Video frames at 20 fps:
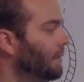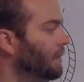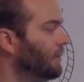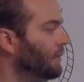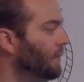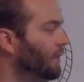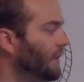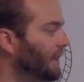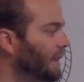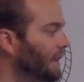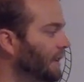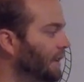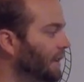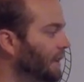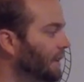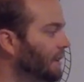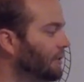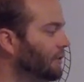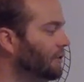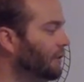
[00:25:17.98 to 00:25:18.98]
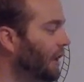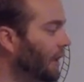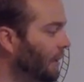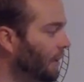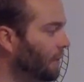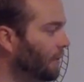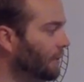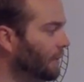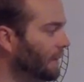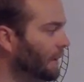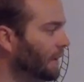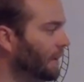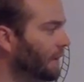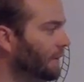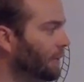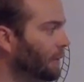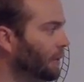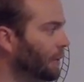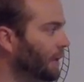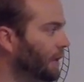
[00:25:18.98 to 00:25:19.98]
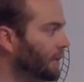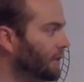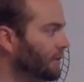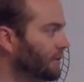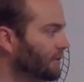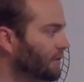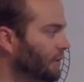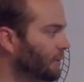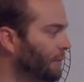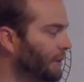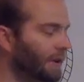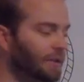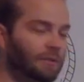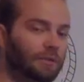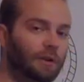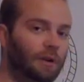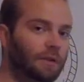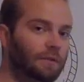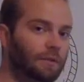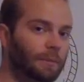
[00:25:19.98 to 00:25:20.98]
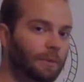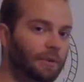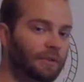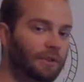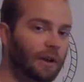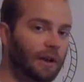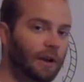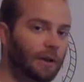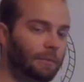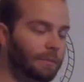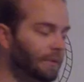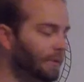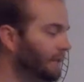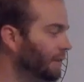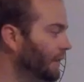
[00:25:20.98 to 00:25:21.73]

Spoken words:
The toe, if you look at your soapbox car from the top,